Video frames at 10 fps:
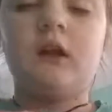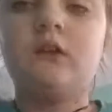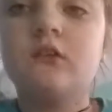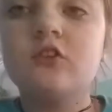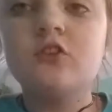Like,
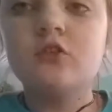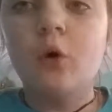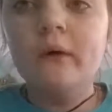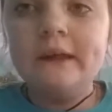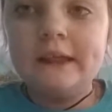like
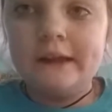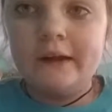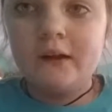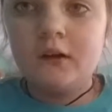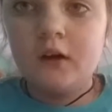don't eat
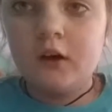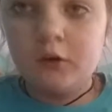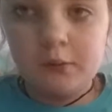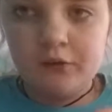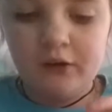it, and
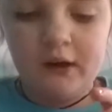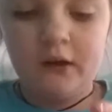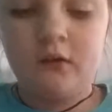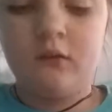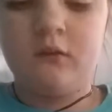you'll be
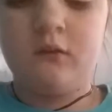fine.